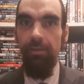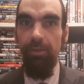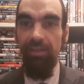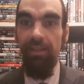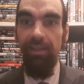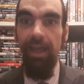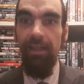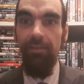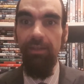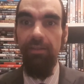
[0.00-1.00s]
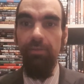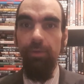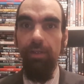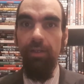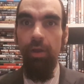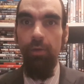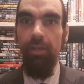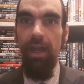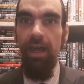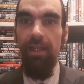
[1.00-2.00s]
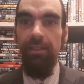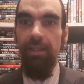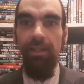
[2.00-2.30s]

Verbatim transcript: which he deactivates with a Coke can